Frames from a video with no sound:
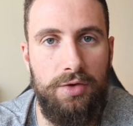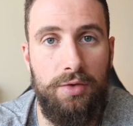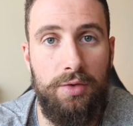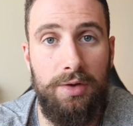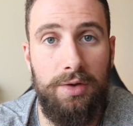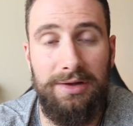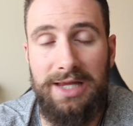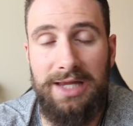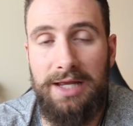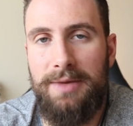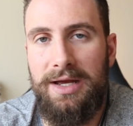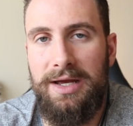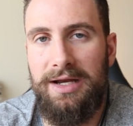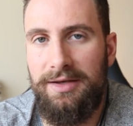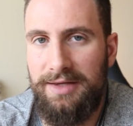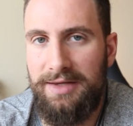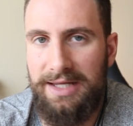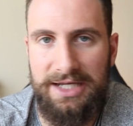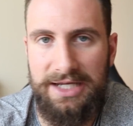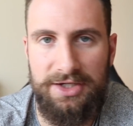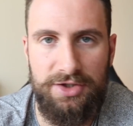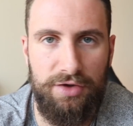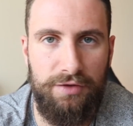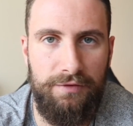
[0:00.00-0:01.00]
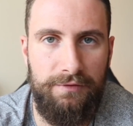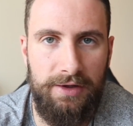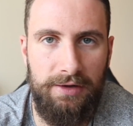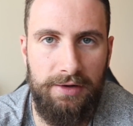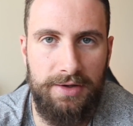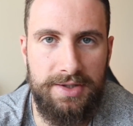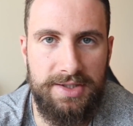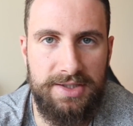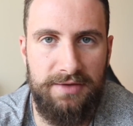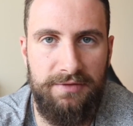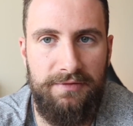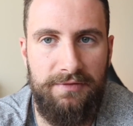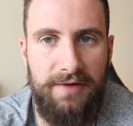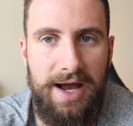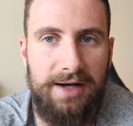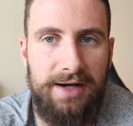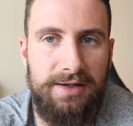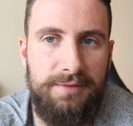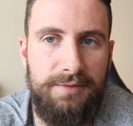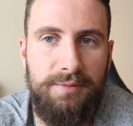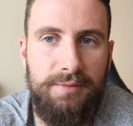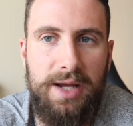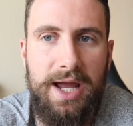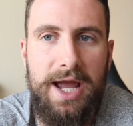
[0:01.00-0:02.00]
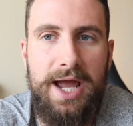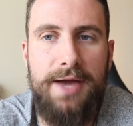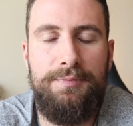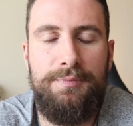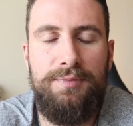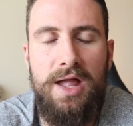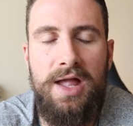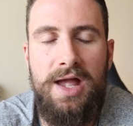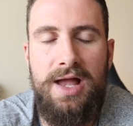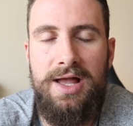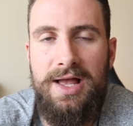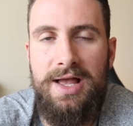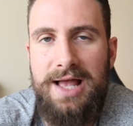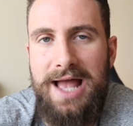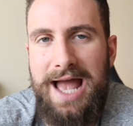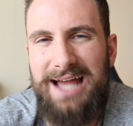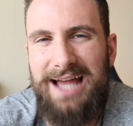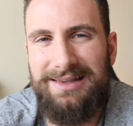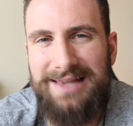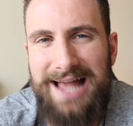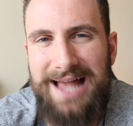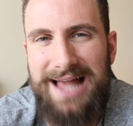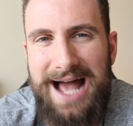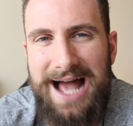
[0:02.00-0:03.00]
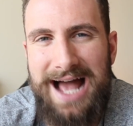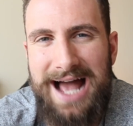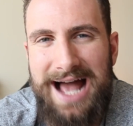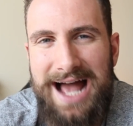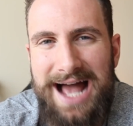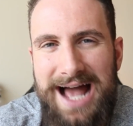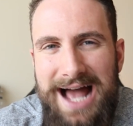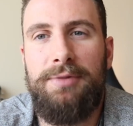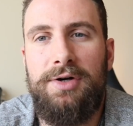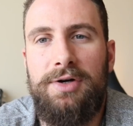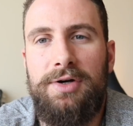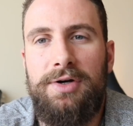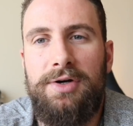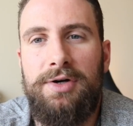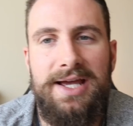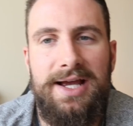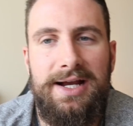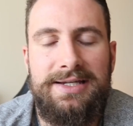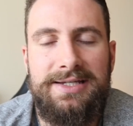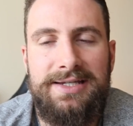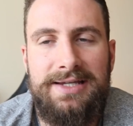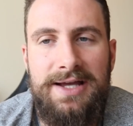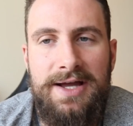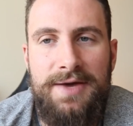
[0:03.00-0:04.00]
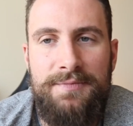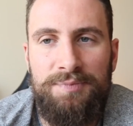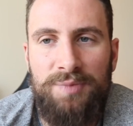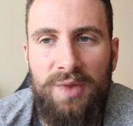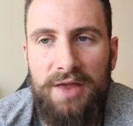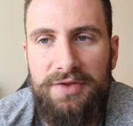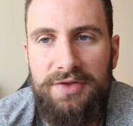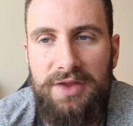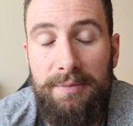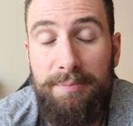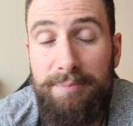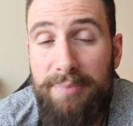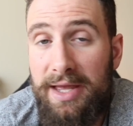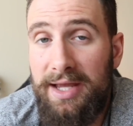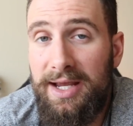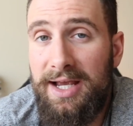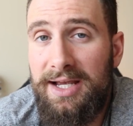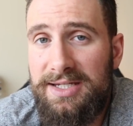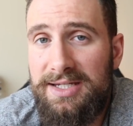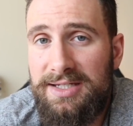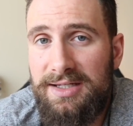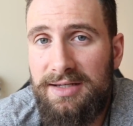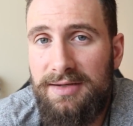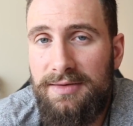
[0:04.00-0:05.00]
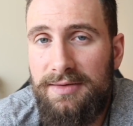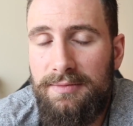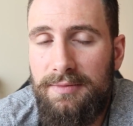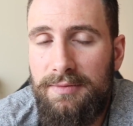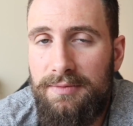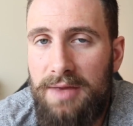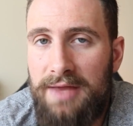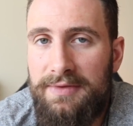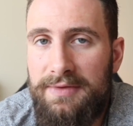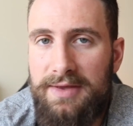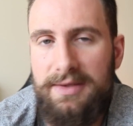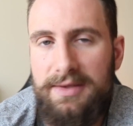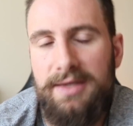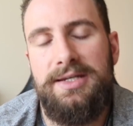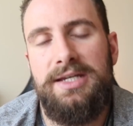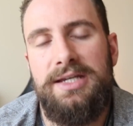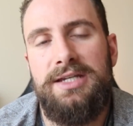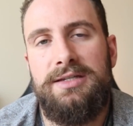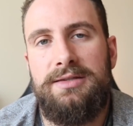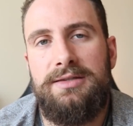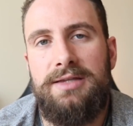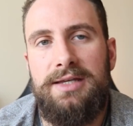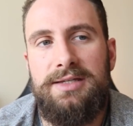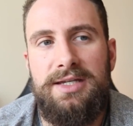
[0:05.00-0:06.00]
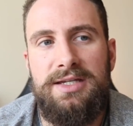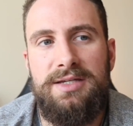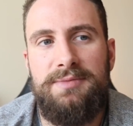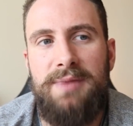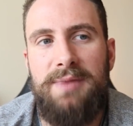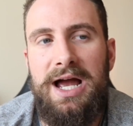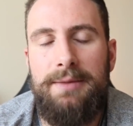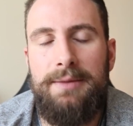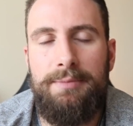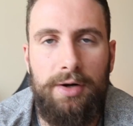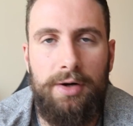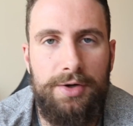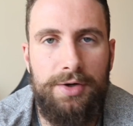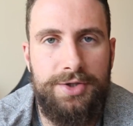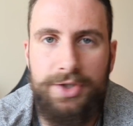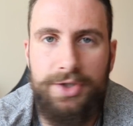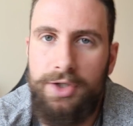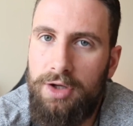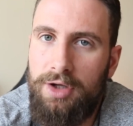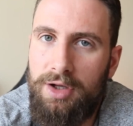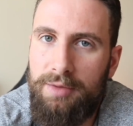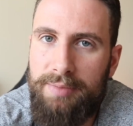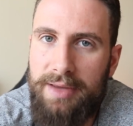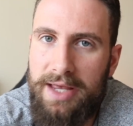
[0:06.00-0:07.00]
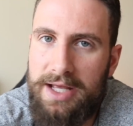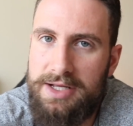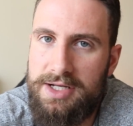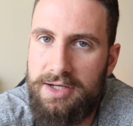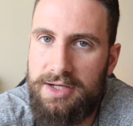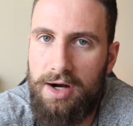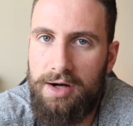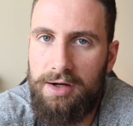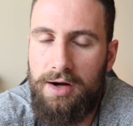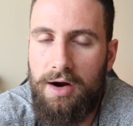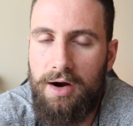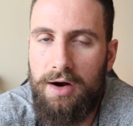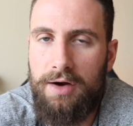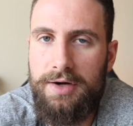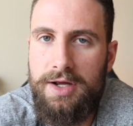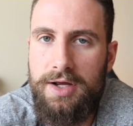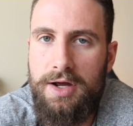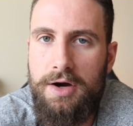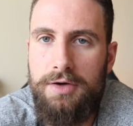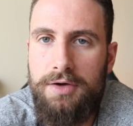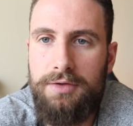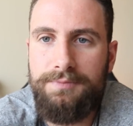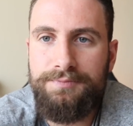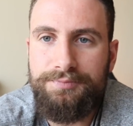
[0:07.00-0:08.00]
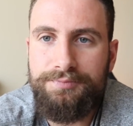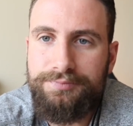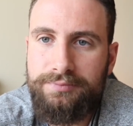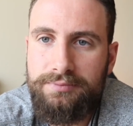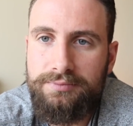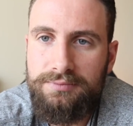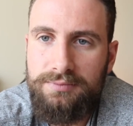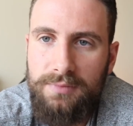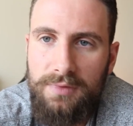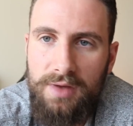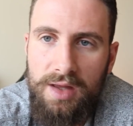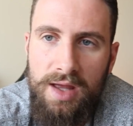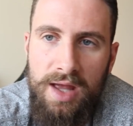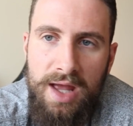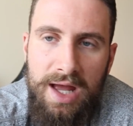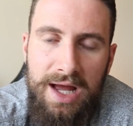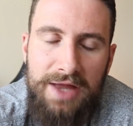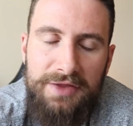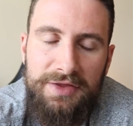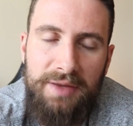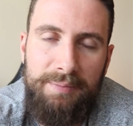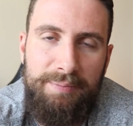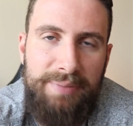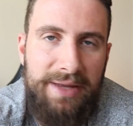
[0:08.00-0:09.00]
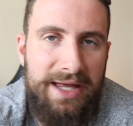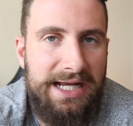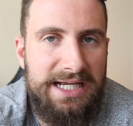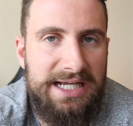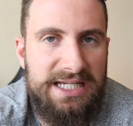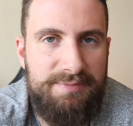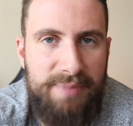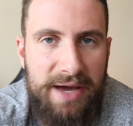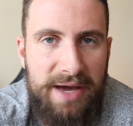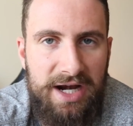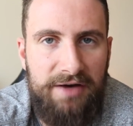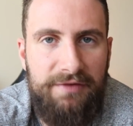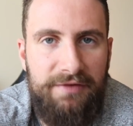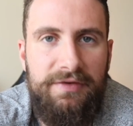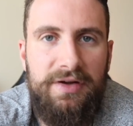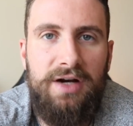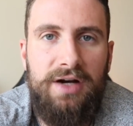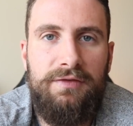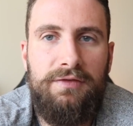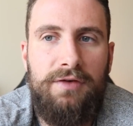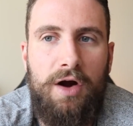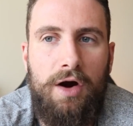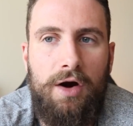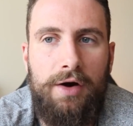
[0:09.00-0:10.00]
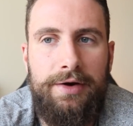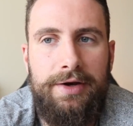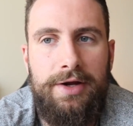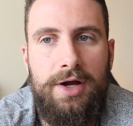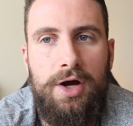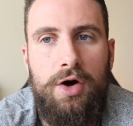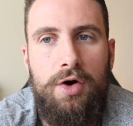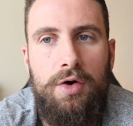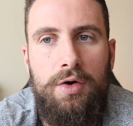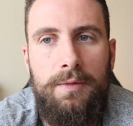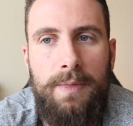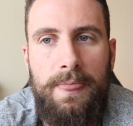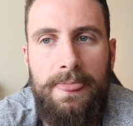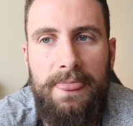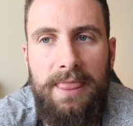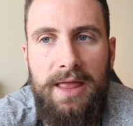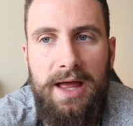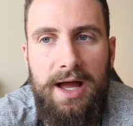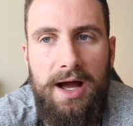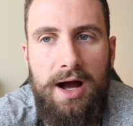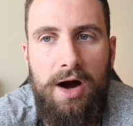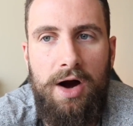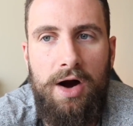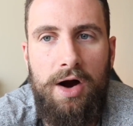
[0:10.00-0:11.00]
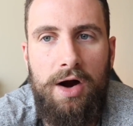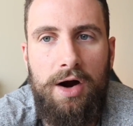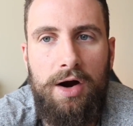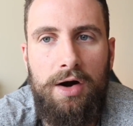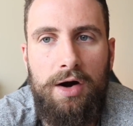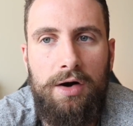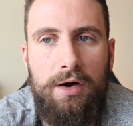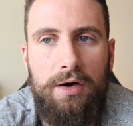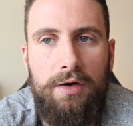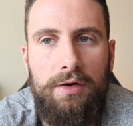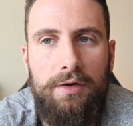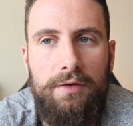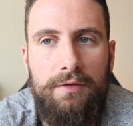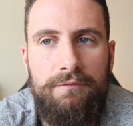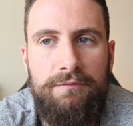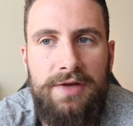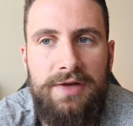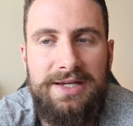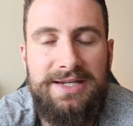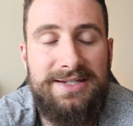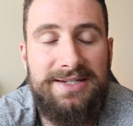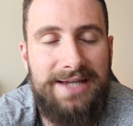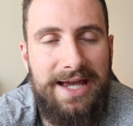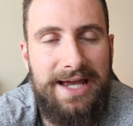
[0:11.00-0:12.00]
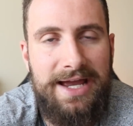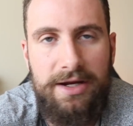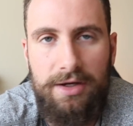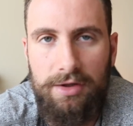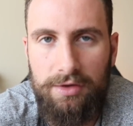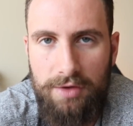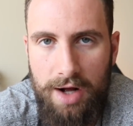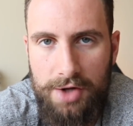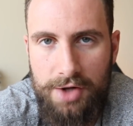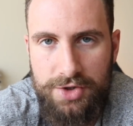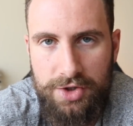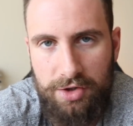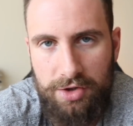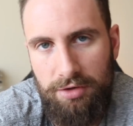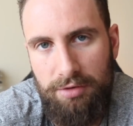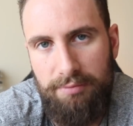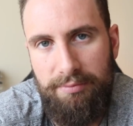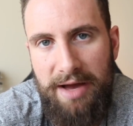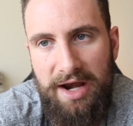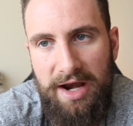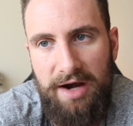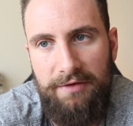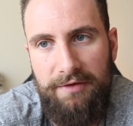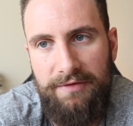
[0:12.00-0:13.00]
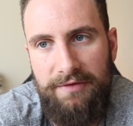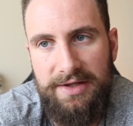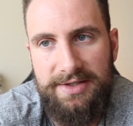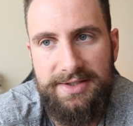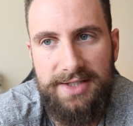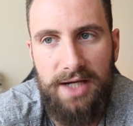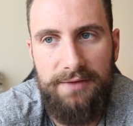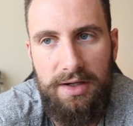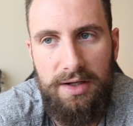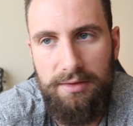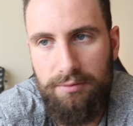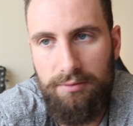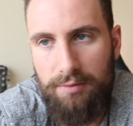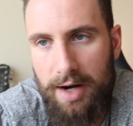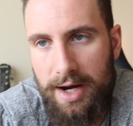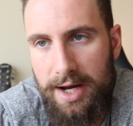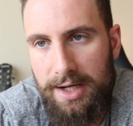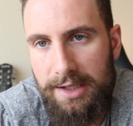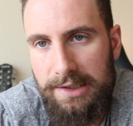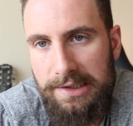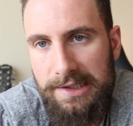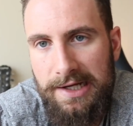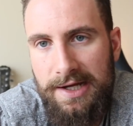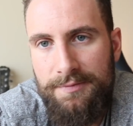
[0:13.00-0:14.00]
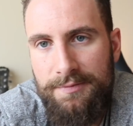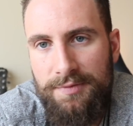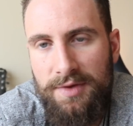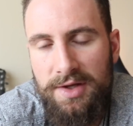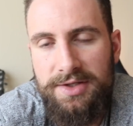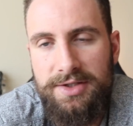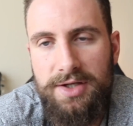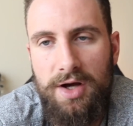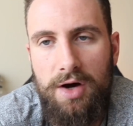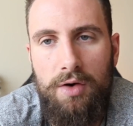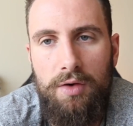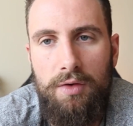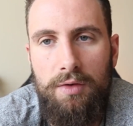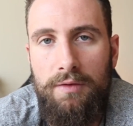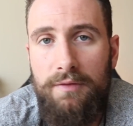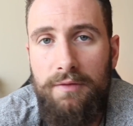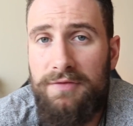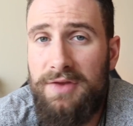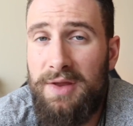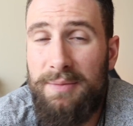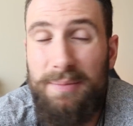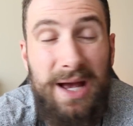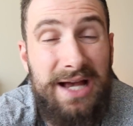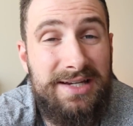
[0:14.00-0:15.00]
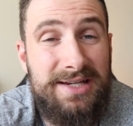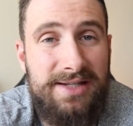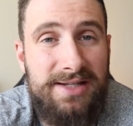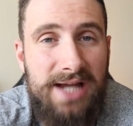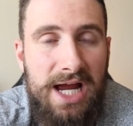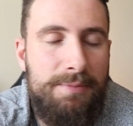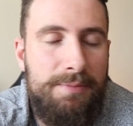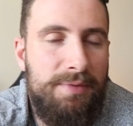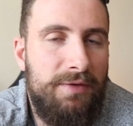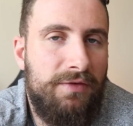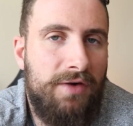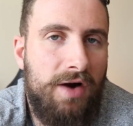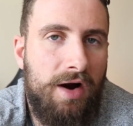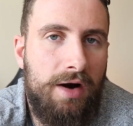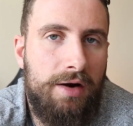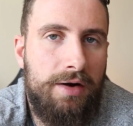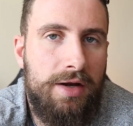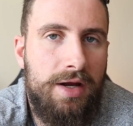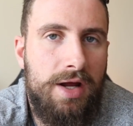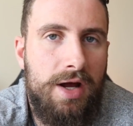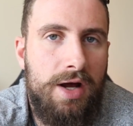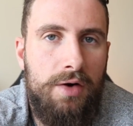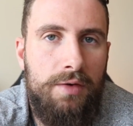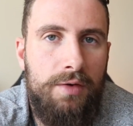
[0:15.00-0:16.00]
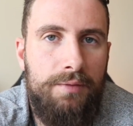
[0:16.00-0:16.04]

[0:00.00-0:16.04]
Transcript: limit the interference effect. Okay. And lastly, number 6, the biggest, and this is my personal opinion on cardio, the biggest benefit of cardio are the psychological benefits of it, right? So the best type of cardio